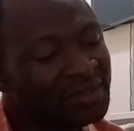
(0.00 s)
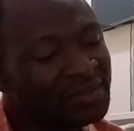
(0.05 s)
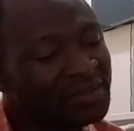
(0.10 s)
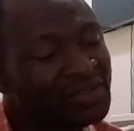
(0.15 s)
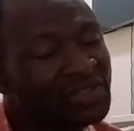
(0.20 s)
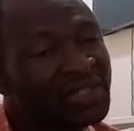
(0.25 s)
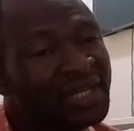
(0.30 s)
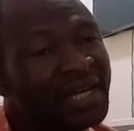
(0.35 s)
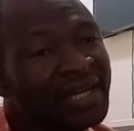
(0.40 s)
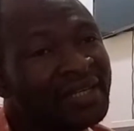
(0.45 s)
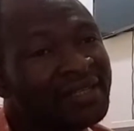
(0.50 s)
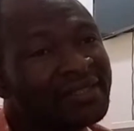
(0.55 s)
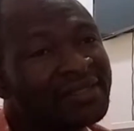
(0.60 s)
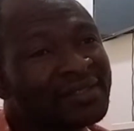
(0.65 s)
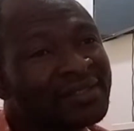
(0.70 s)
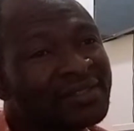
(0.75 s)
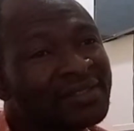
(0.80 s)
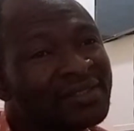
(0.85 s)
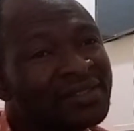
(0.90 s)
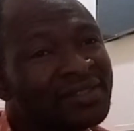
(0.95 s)

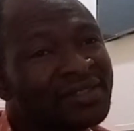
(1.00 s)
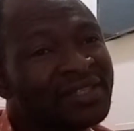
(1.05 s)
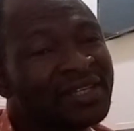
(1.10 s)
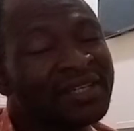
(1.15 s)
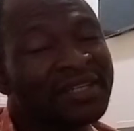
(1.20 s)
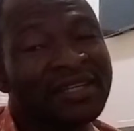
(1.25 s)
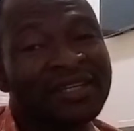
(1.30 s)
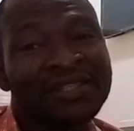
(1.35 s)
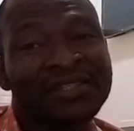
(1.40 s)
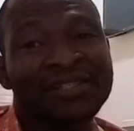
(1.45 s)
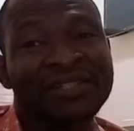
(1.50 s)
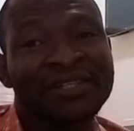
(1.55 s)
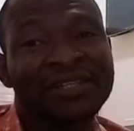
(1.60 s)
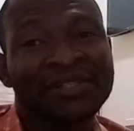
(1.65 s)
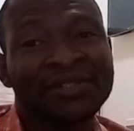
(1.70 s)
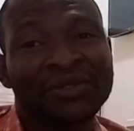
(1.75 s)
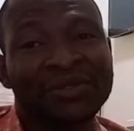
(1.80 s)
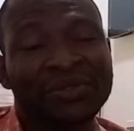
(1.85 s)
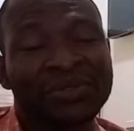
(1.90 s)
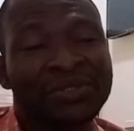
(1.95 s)
Slice thickness
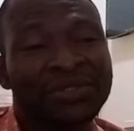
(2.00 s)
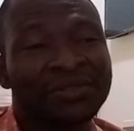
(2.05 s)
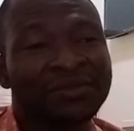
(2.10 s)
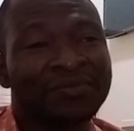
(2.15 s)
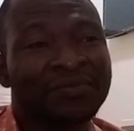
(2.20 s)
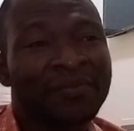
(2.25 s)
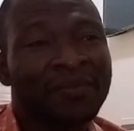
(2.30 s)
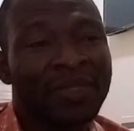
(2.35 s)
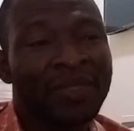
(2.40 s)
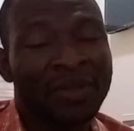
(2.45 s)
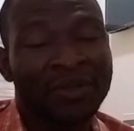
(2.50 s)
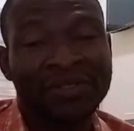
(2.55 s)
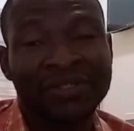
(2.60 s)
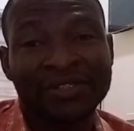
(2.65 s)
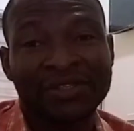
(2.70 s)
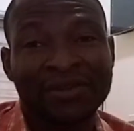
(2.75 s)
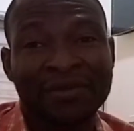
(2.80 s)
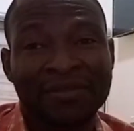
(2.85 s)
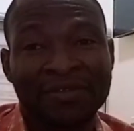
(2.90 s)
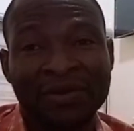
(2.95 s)
resolution, which
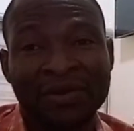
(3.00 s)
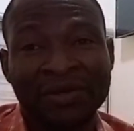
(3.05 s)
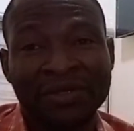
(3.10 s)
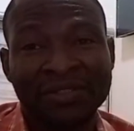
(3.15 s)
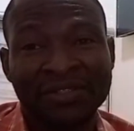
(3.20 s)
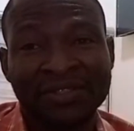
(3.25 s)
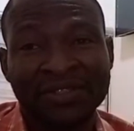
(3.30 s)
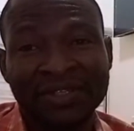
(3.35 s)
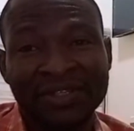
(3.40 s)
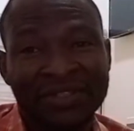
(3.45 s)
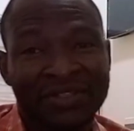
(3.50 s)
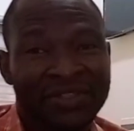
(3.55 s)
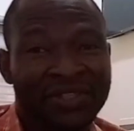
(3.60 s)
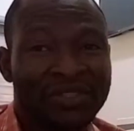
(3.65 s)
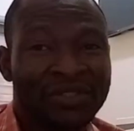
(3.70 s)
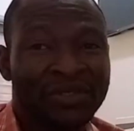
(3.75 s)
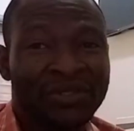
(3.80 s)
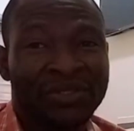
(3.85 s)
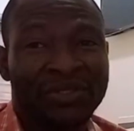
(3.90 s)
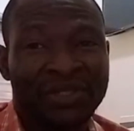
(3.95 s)
is the third
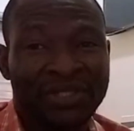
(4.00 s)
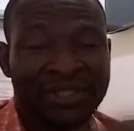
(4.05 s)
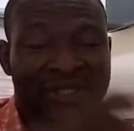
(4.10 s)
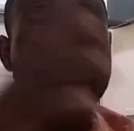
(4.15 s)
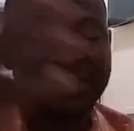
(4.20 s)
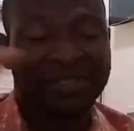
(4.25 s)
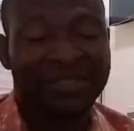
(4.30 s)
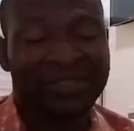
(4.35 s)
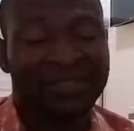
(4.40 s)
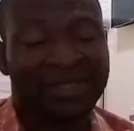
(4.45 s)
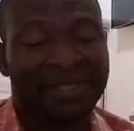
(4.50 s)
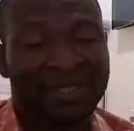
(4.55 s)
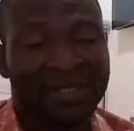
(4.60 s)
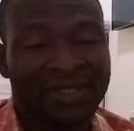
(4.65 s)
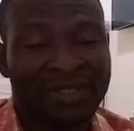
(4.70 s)
resolution in